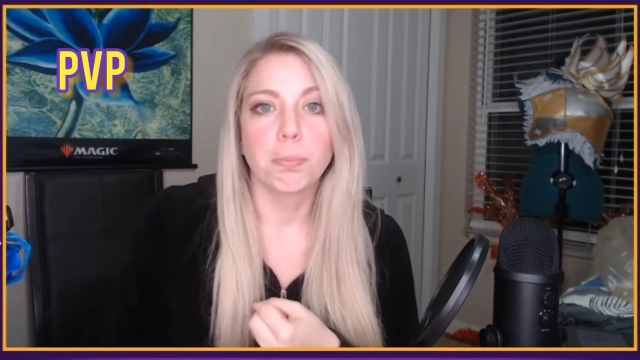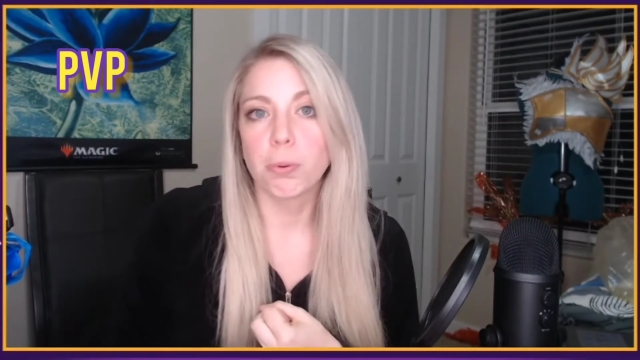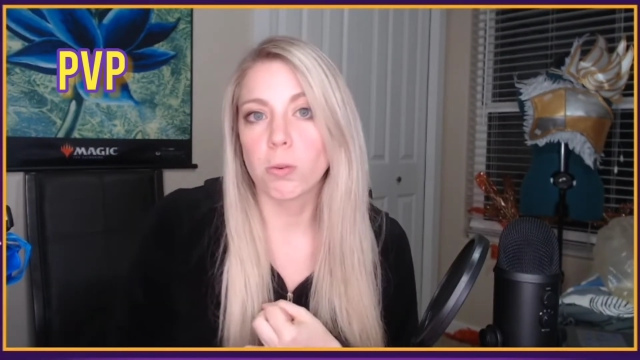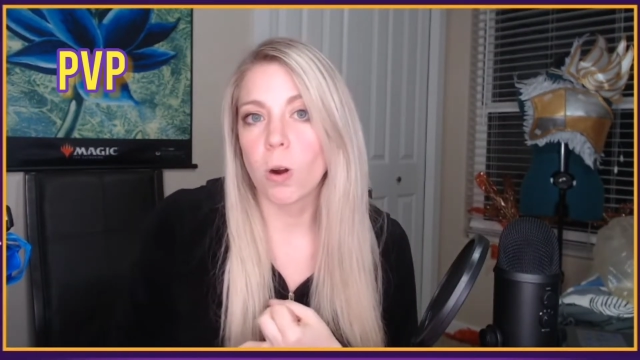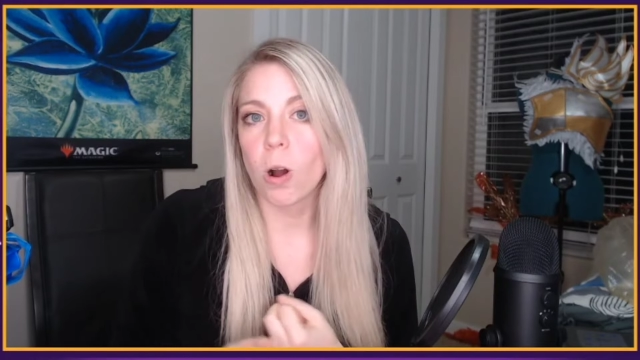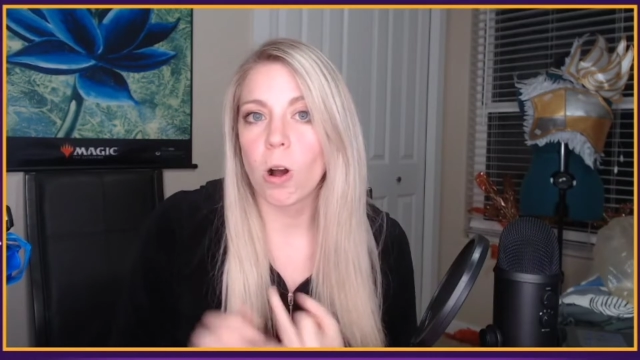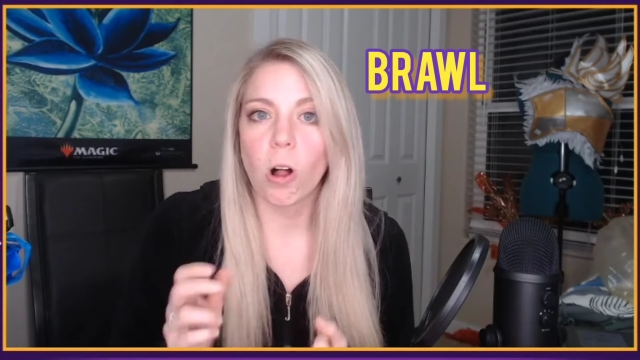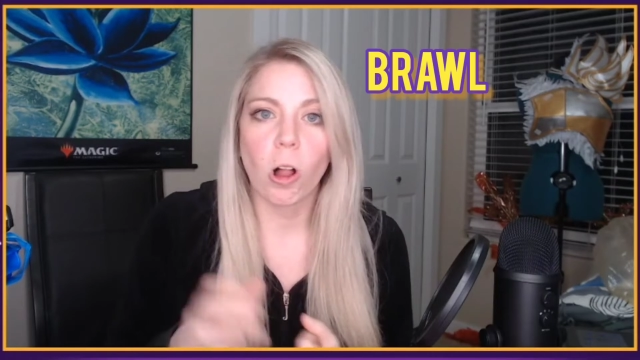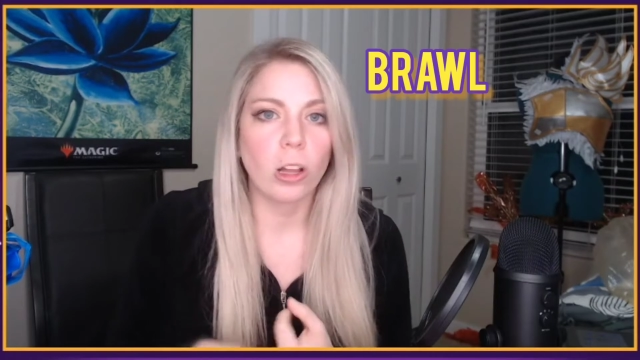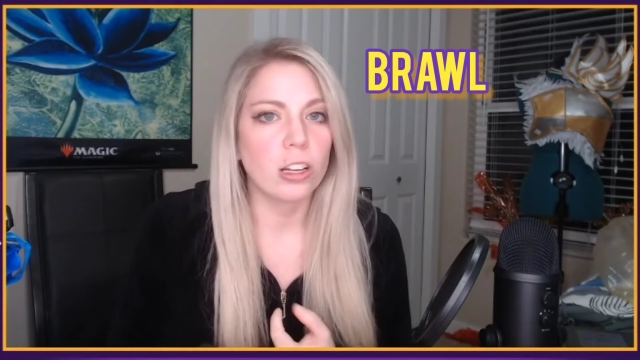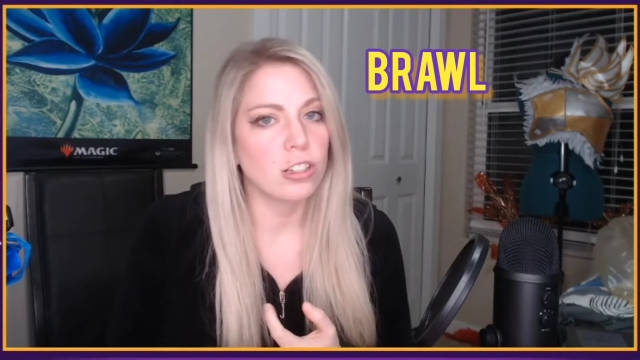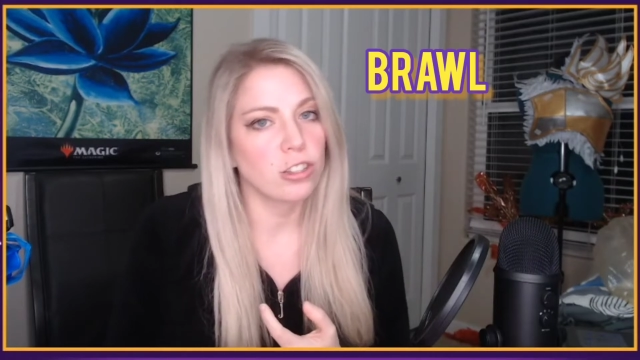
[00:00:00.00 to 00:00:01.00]
brawl,
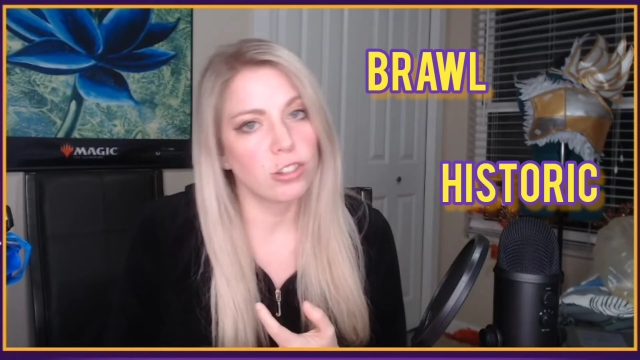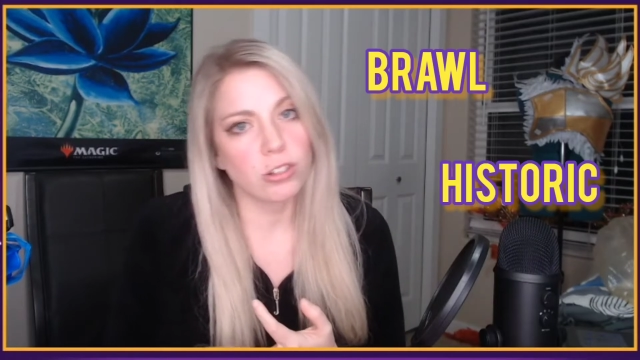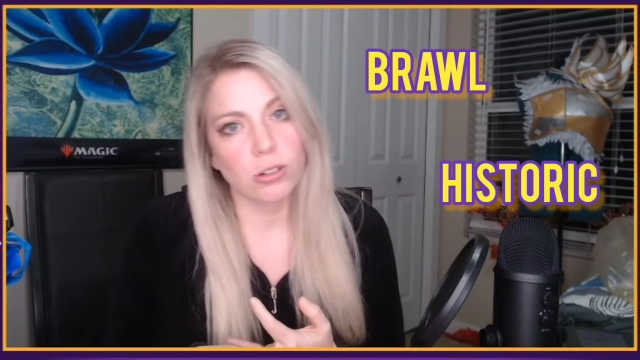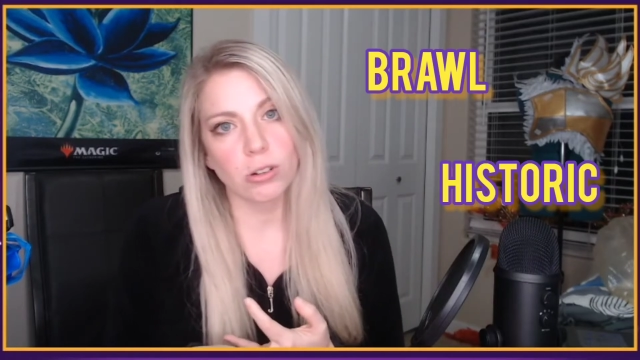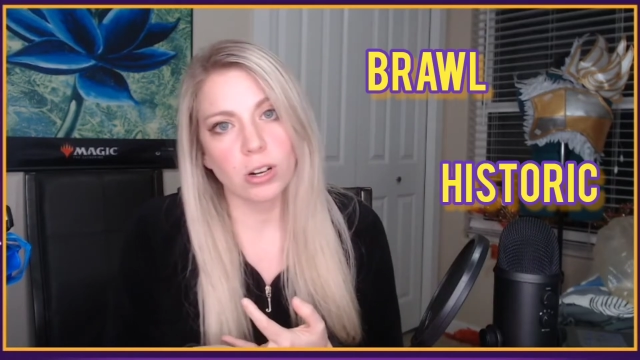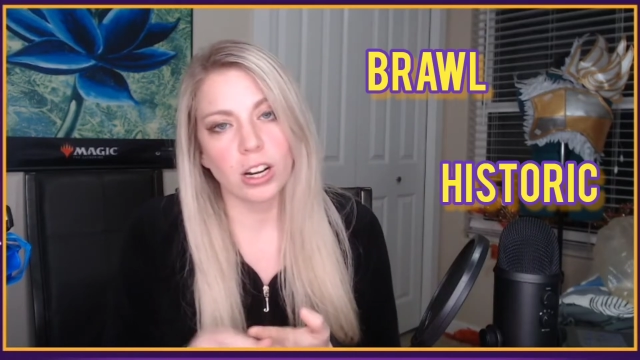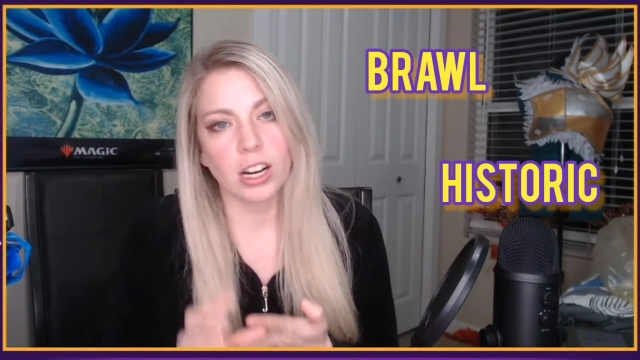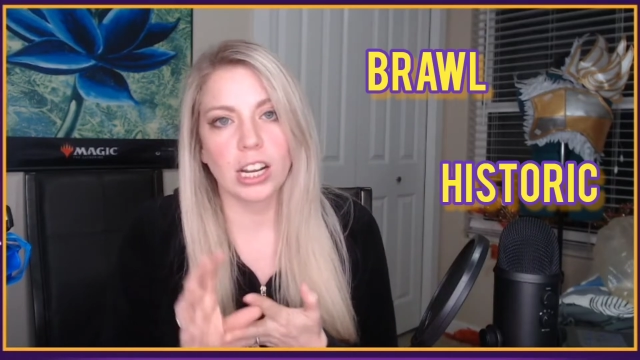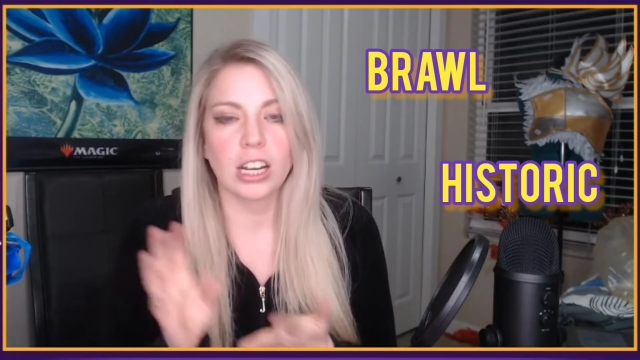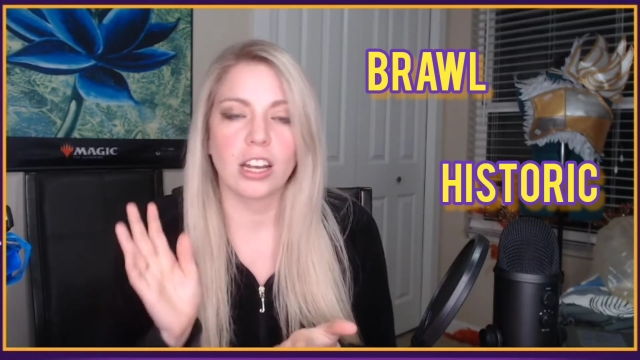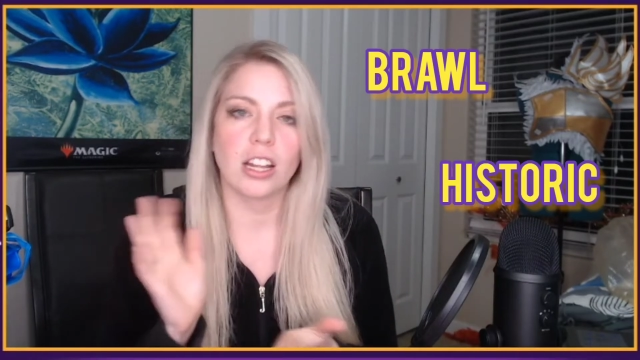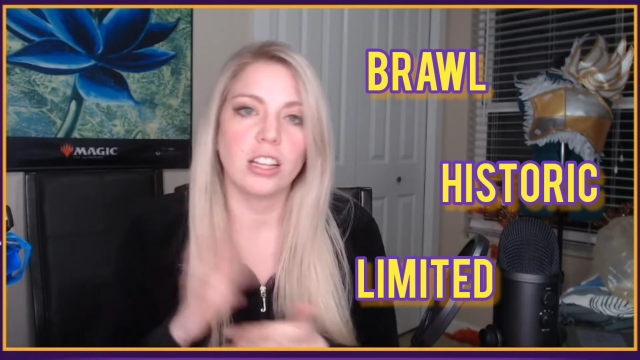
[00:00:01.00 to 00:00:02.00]

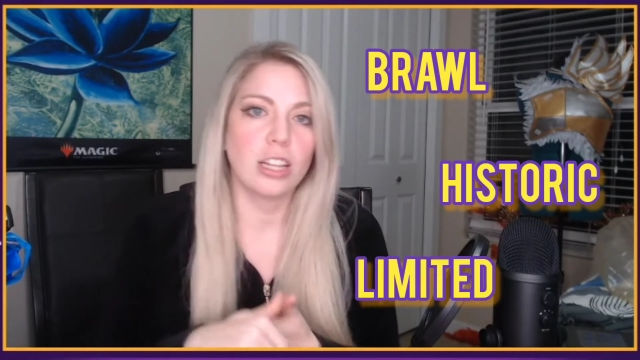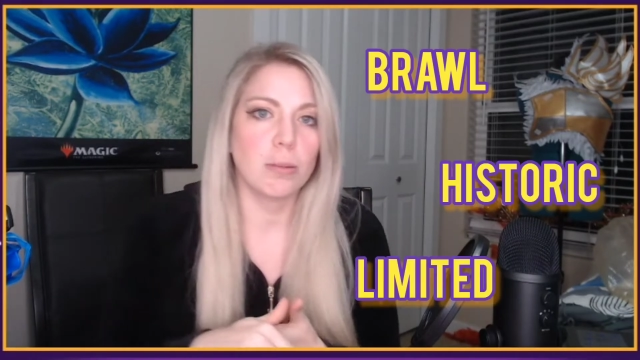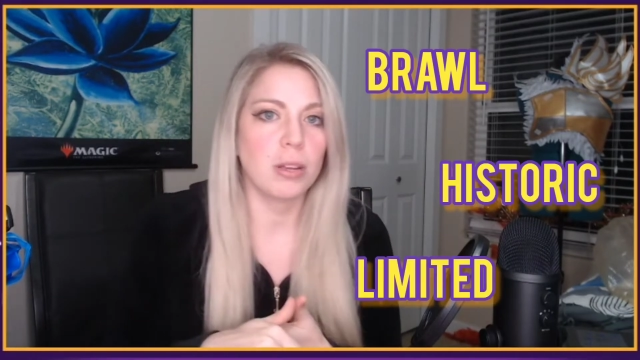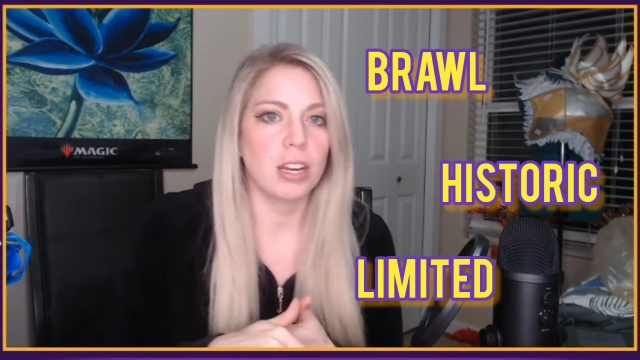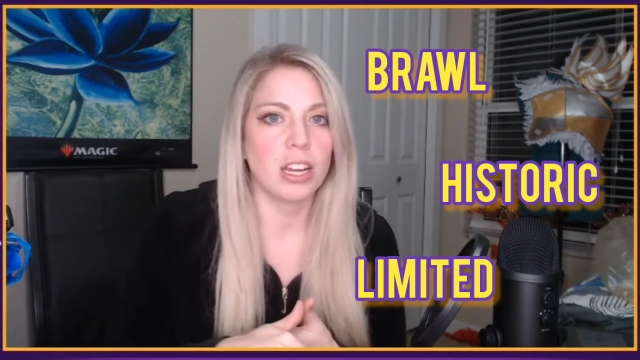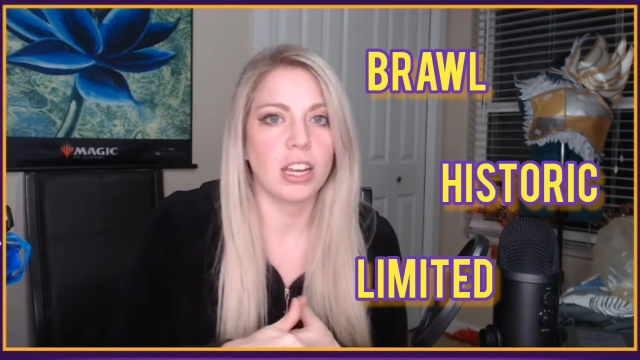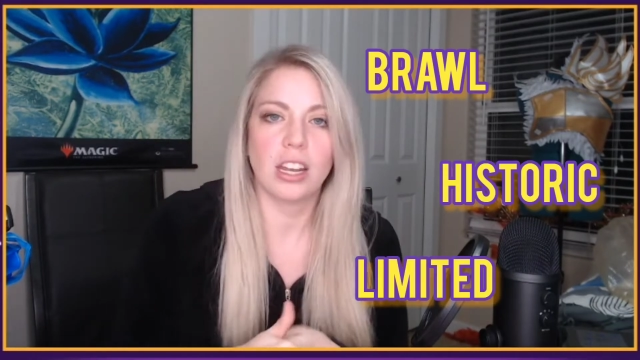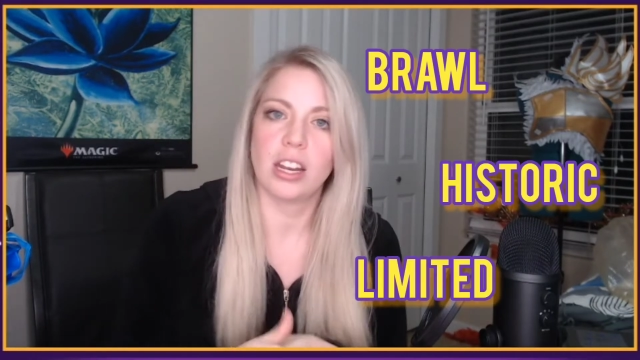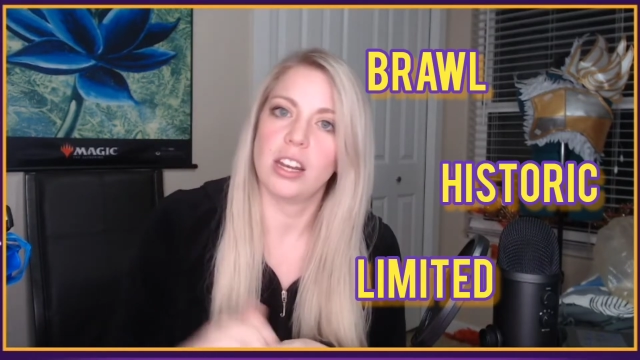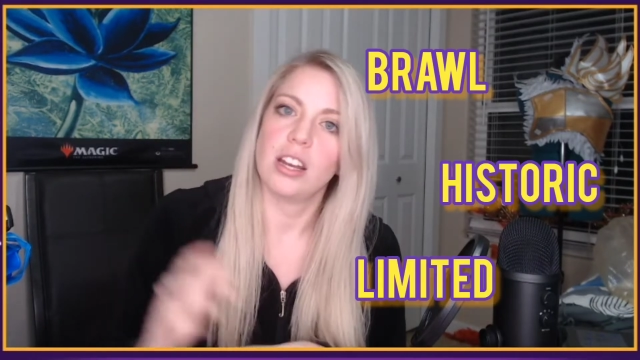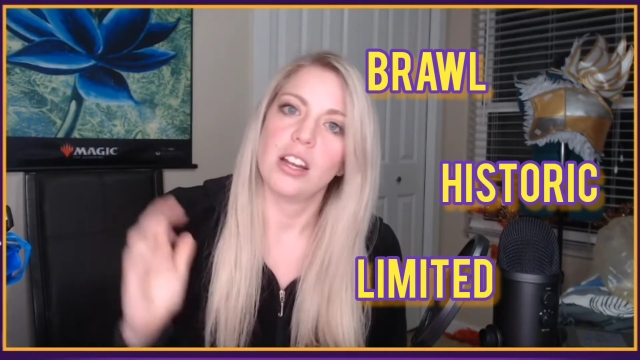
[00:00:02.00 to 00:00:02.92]
historic, limited,